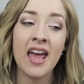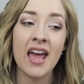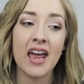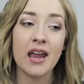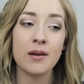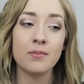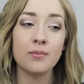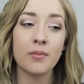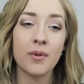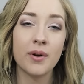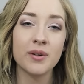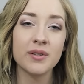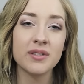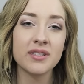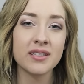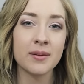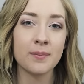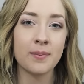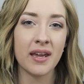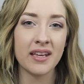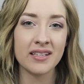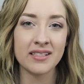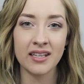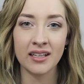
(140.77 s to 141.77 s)
and
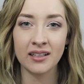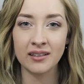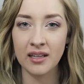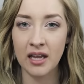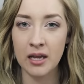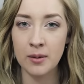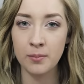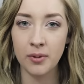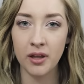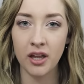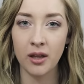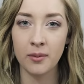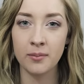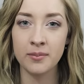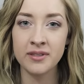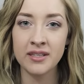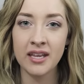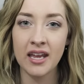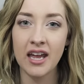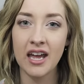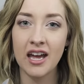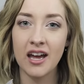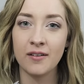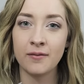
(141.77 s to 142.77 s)
most basic light bulbs
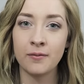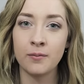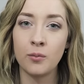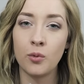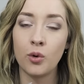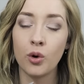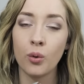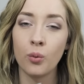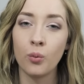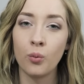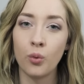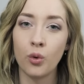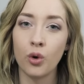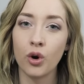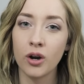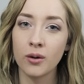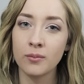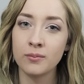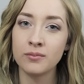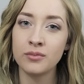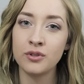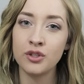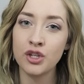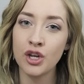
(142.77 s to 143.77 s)
have more
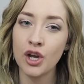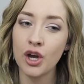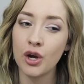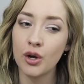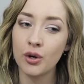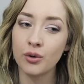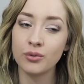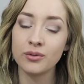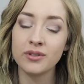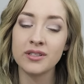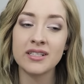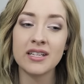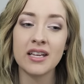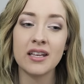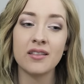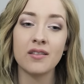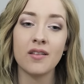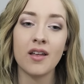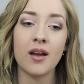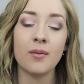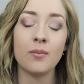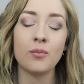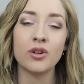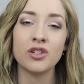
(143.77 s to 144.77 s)
warm tones in
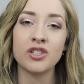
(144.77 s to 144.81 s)
them,